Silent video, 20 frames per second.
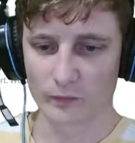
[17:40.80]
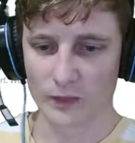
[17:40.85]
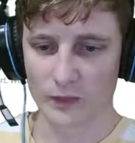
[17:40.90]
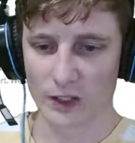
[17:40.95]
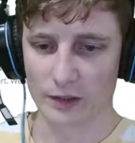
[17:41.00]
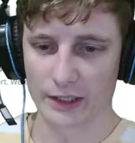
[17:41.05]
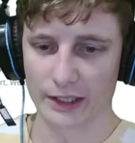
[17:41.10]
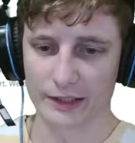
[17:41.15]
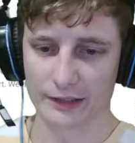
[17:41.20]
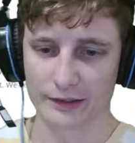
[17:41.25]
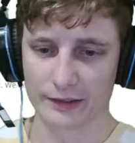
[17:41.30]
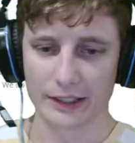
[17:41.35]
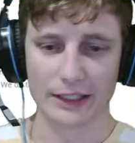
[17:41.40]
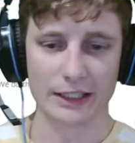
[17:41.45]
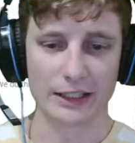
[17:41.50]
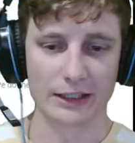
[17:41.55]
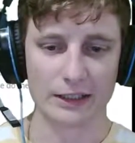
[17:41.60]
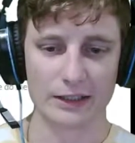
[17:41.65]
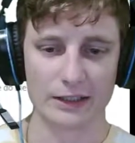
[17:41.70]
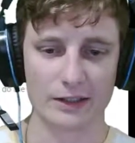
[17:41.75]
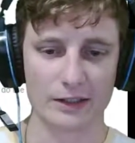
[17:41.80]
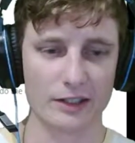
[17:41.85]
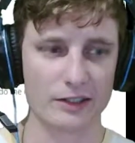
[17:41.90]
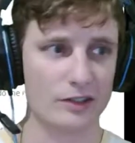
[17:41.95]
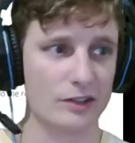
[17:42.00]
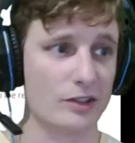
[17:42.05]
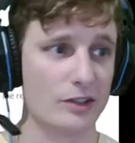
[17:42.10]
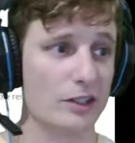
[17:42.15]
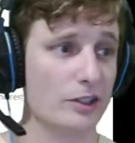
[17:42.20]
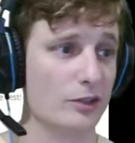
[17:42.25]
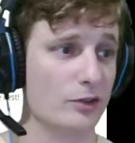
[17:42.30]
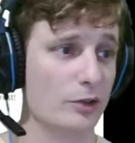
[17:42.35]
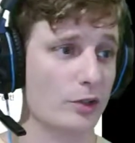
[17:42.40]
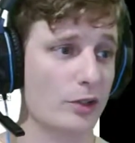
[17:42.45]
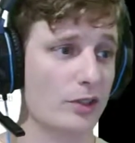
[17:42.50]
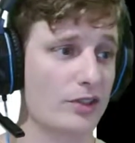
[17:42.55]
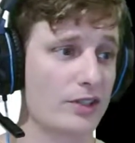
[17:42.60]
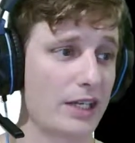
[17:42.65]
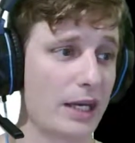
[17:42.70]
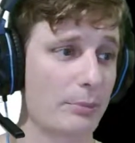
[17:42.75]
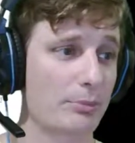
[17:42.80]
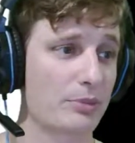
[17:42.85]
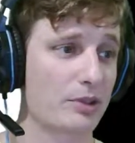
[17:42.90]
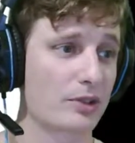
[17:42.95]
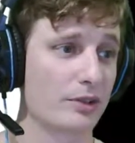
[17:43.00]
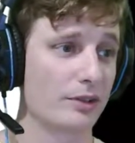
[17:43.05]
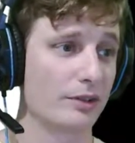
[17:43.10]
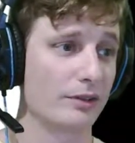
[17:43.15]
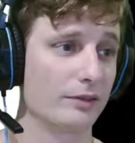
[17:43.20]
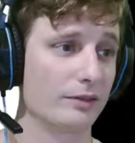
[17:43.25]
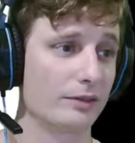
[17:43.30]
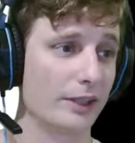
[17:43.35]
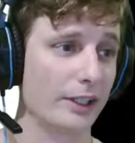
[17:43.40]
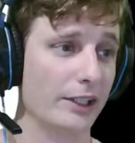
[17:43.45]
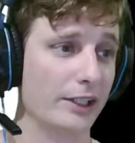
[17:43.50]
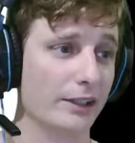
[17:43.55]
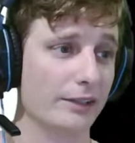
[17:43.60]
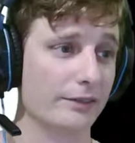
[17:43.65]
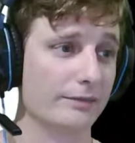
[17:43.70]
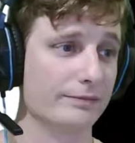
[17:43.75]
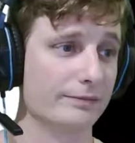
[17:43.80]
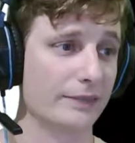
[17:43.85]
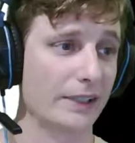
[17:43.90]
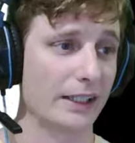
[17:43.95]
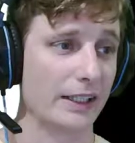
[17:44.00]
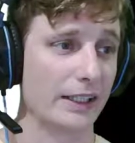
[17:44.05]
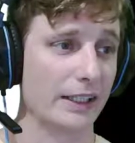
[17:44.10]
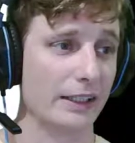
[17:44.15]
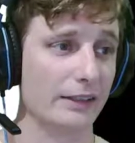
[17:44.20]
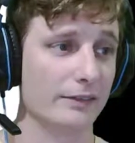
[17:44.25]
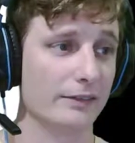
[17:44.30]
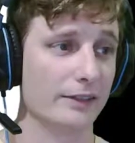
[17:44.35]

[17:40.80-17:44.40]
Okay, and then these are the steps right here that